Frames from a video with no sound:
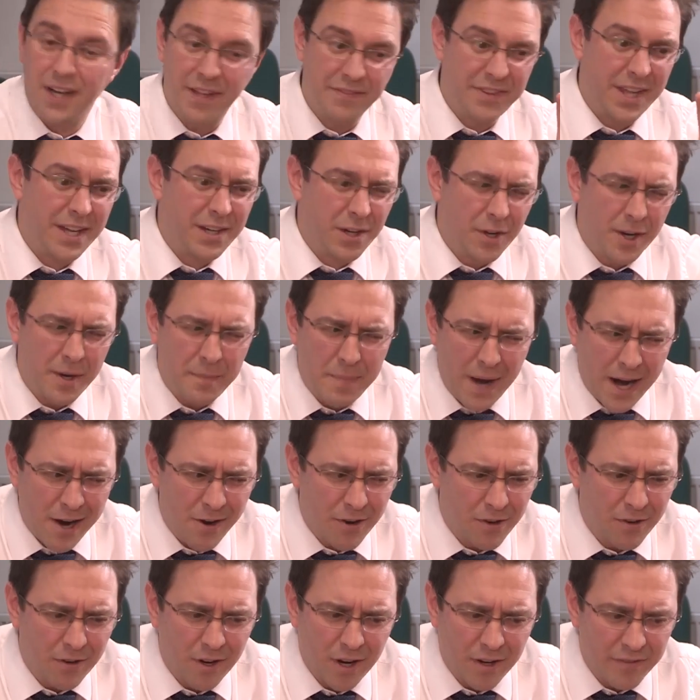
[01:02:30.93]
I've then got a
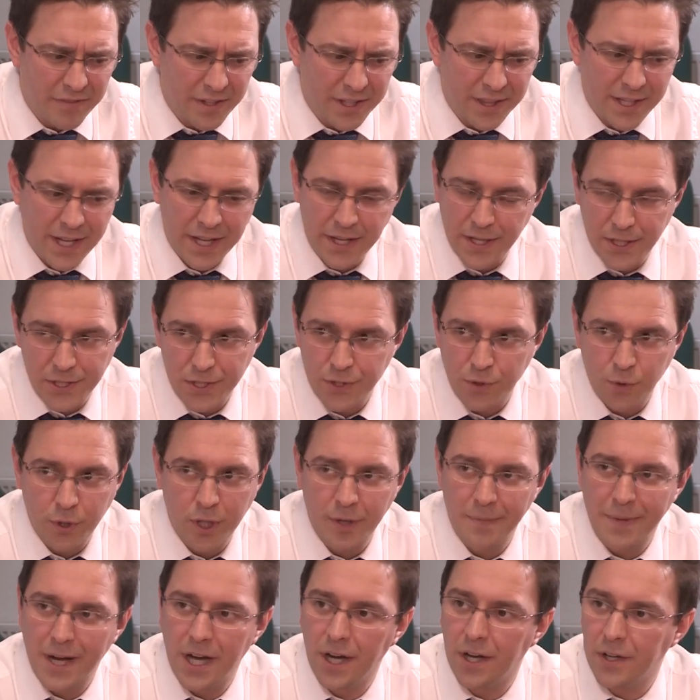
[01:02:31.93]
paragraph in there that's
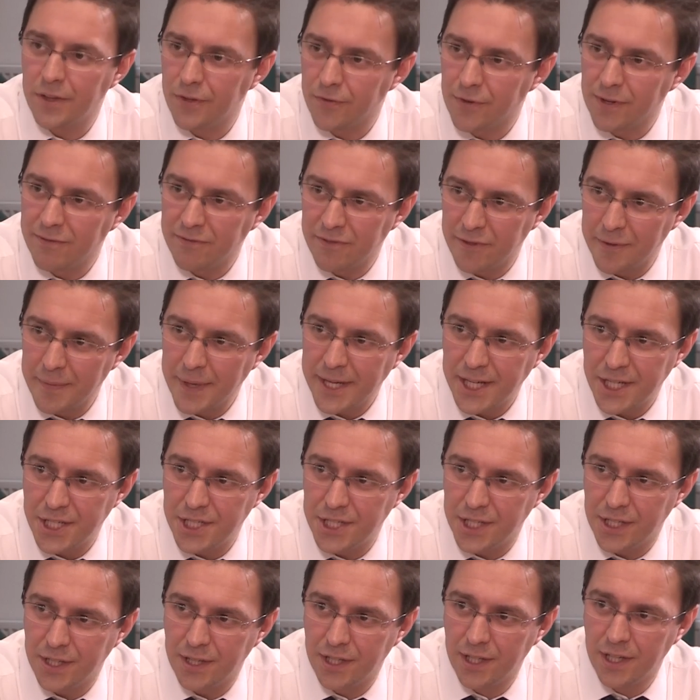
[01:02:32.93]
talking about other
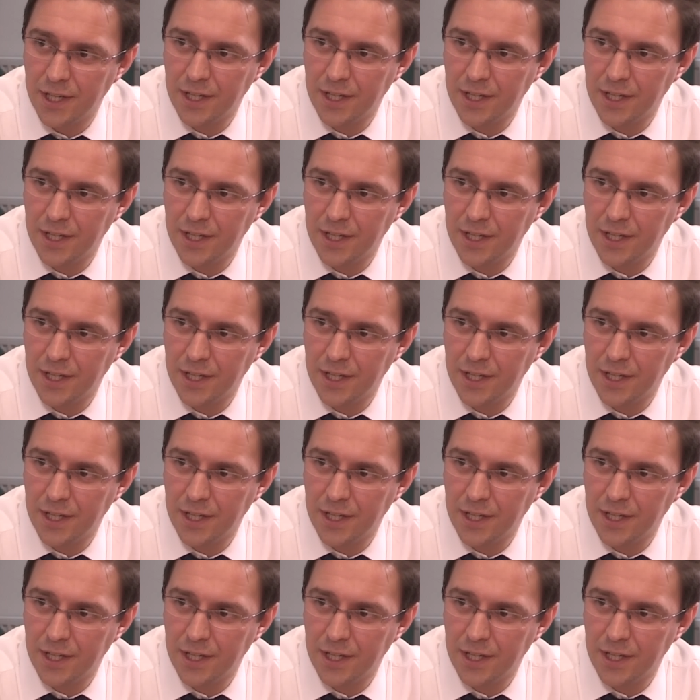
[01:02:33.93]
information